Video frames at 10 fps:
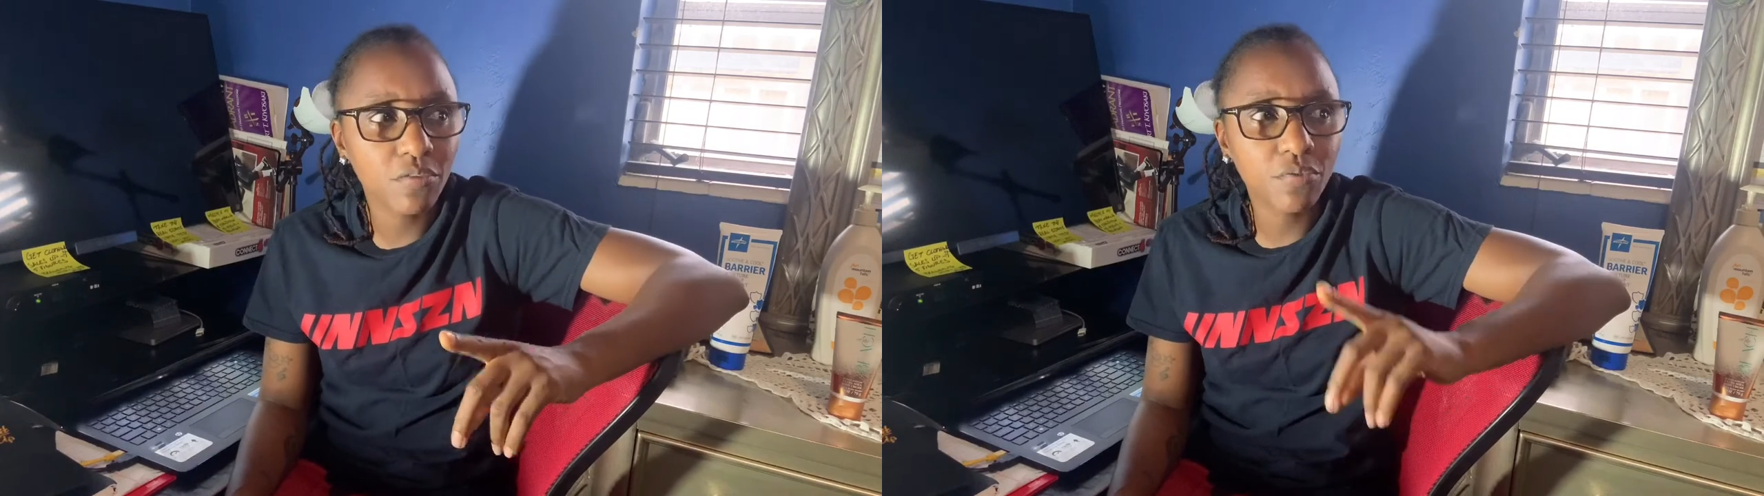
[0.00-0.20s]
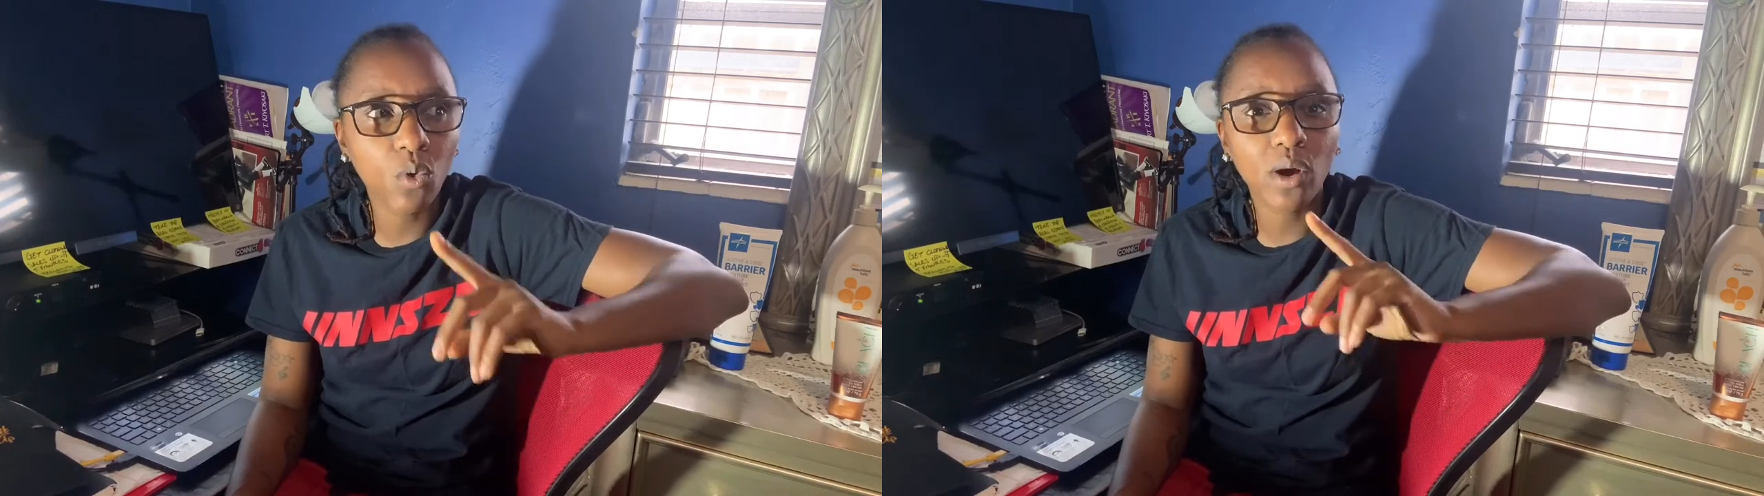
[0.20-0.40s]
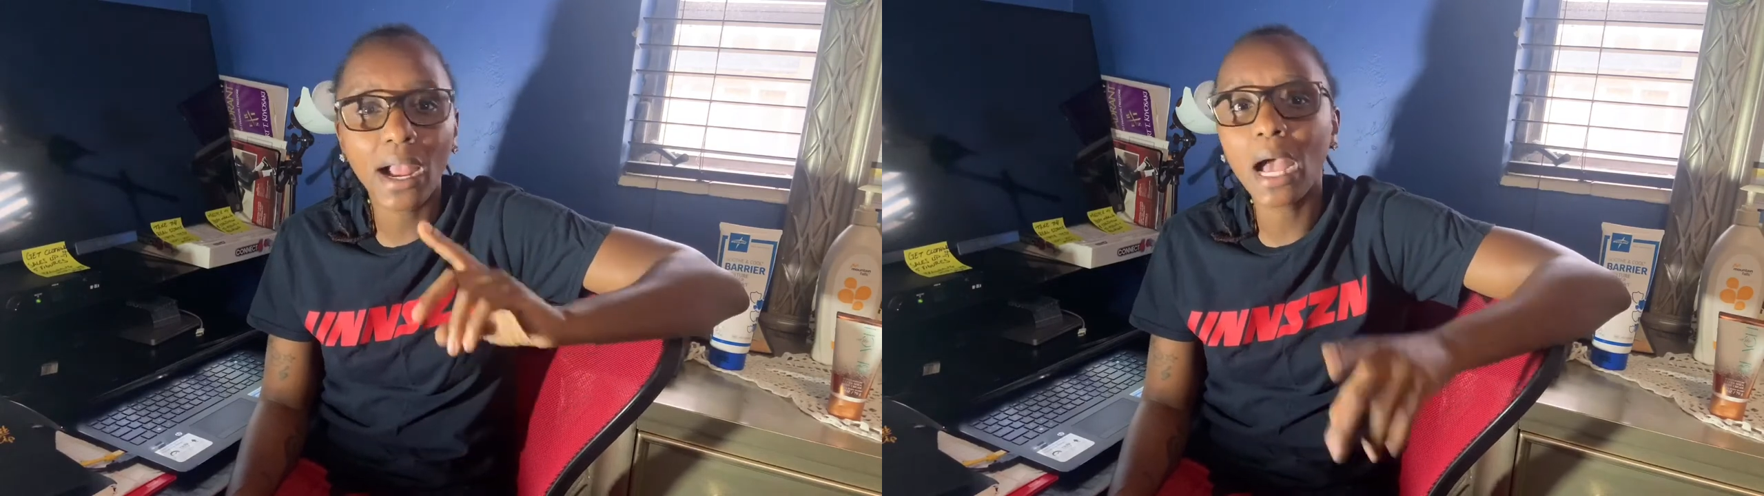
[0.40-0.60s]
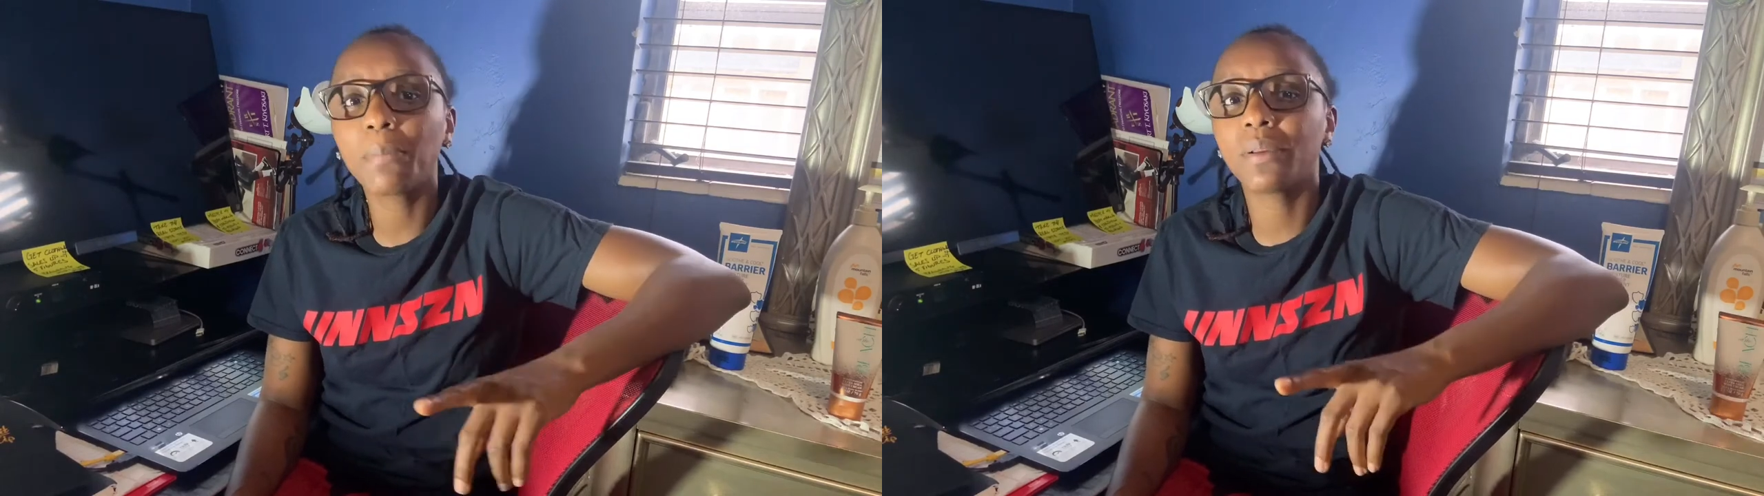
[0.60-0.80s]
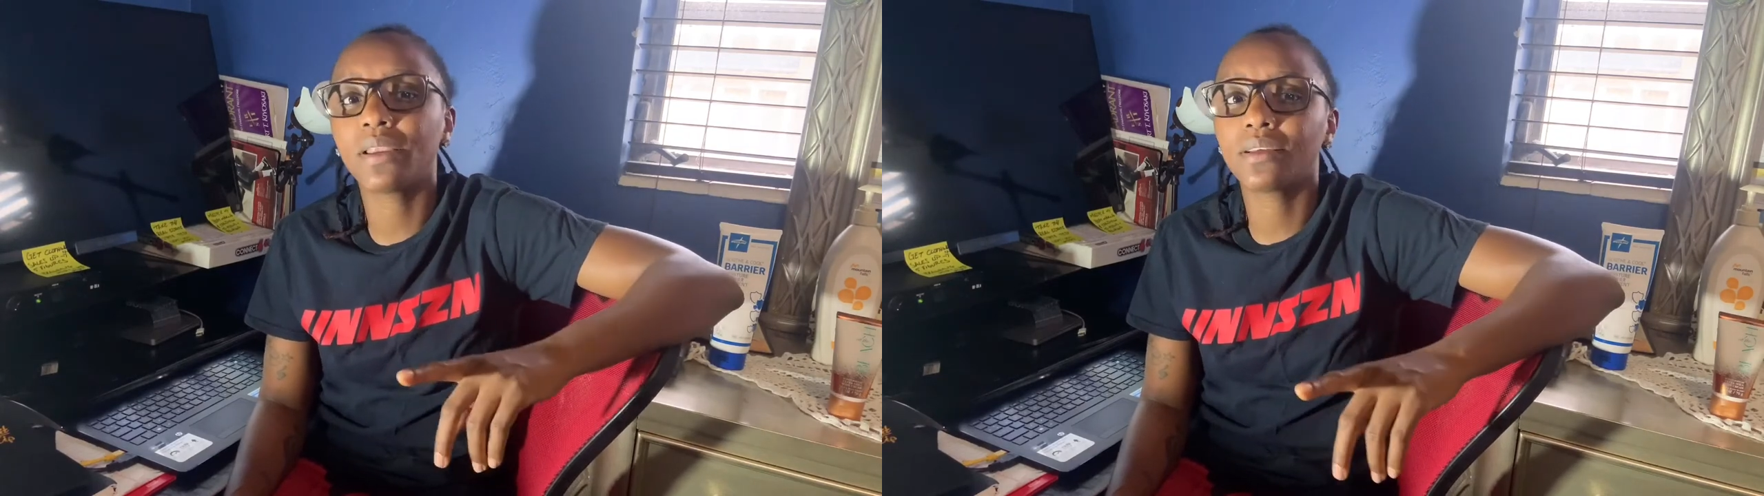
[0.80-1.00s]
for
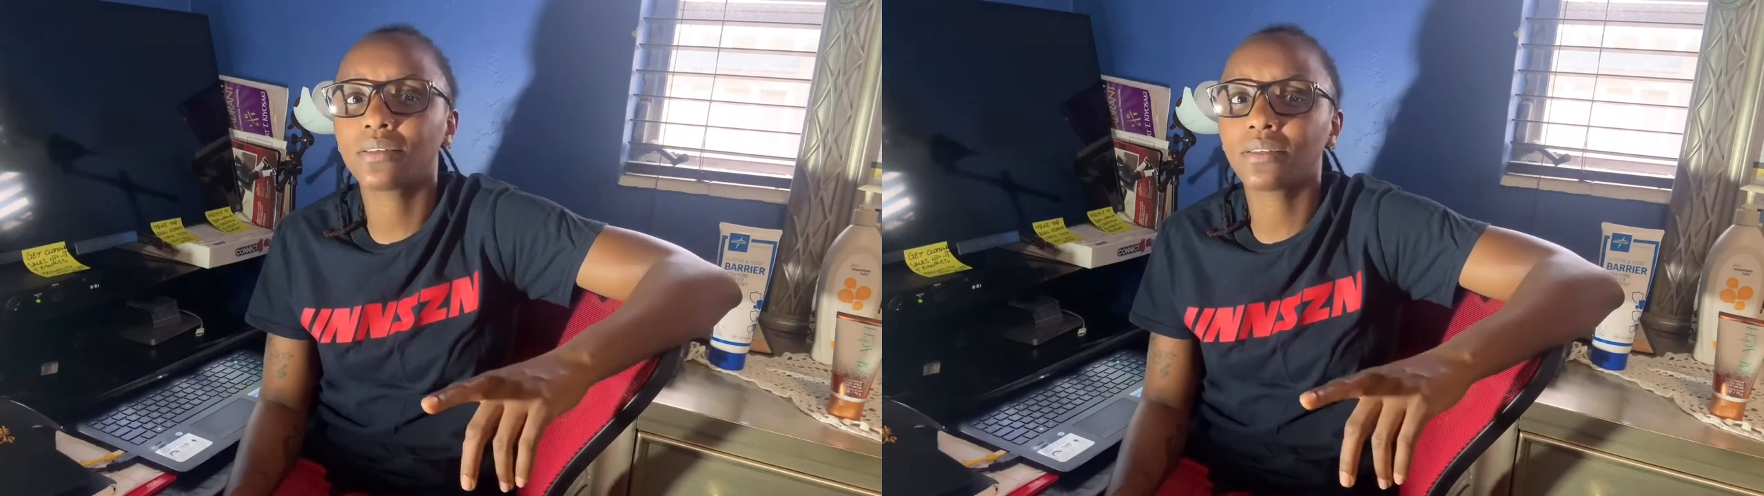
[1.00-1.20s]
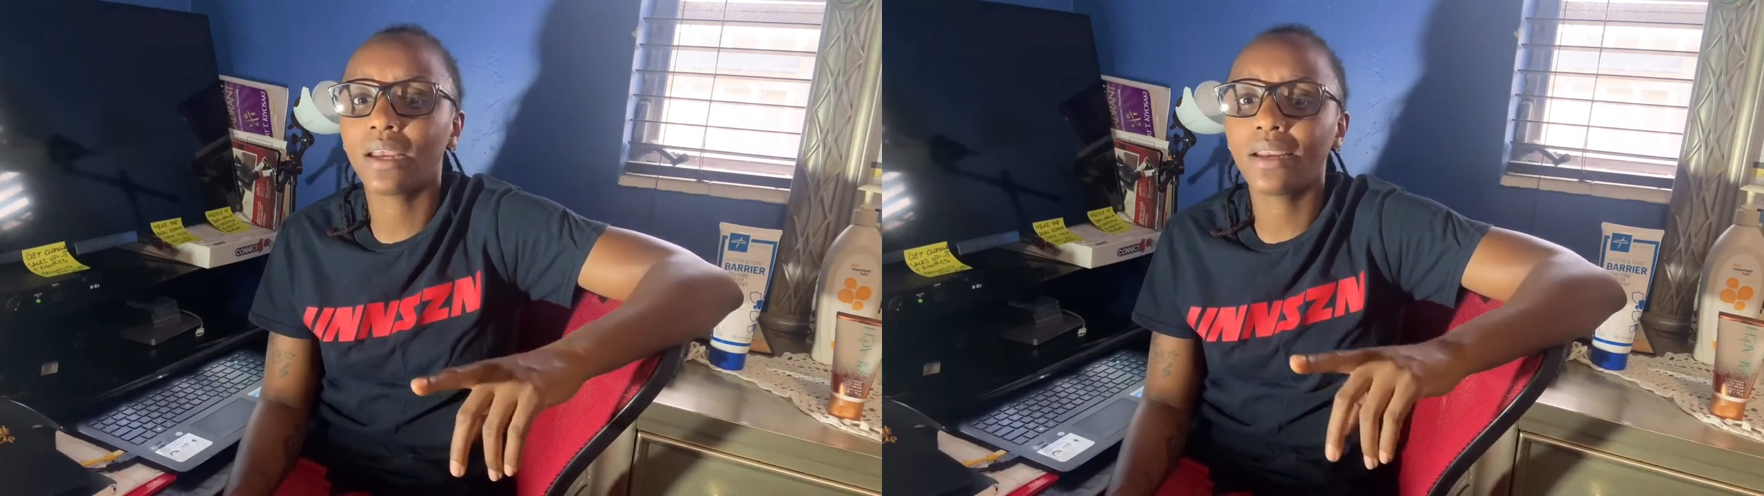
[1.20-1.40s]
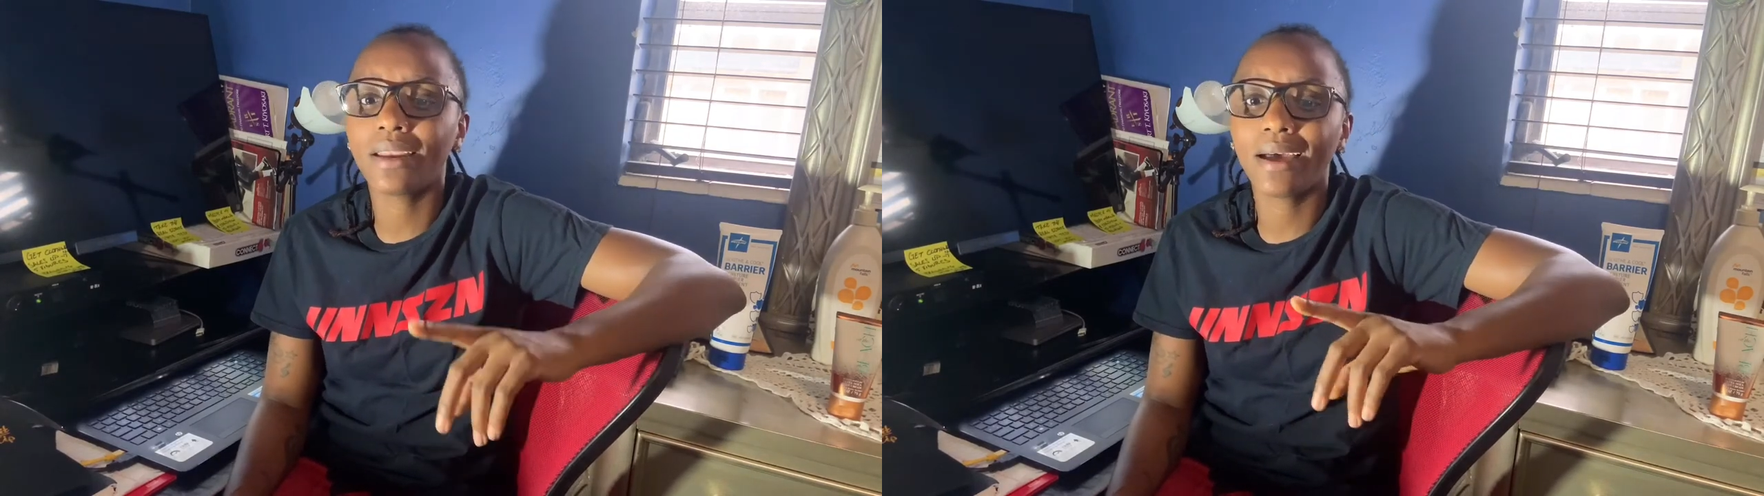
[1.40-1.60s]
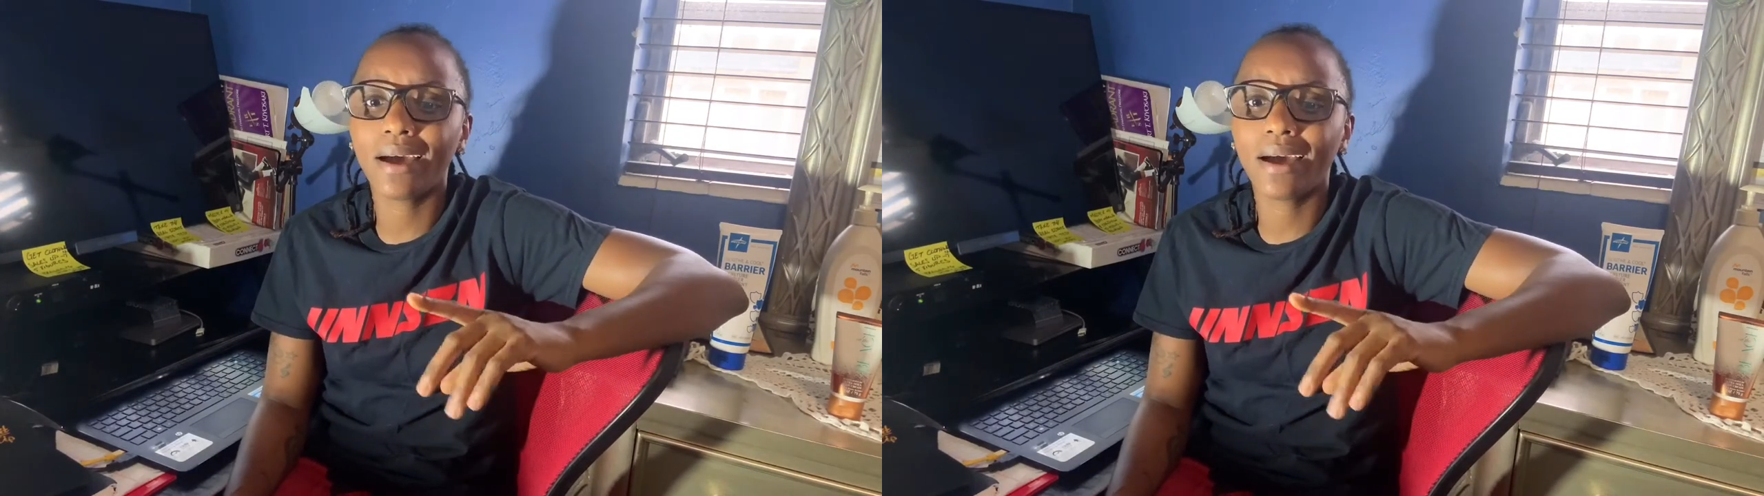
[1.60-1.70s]
happiness and